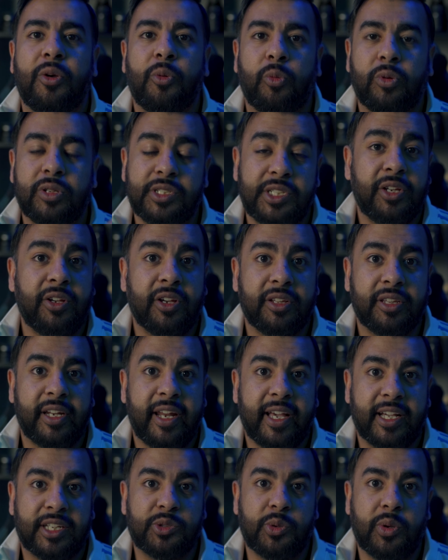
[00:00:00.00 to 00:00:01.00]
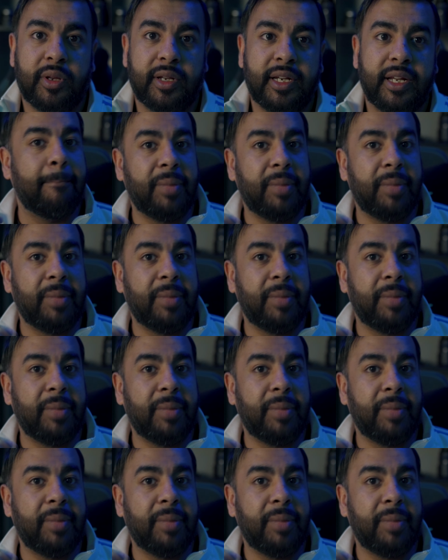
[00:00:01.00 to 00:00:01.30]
We'll see you on the next one.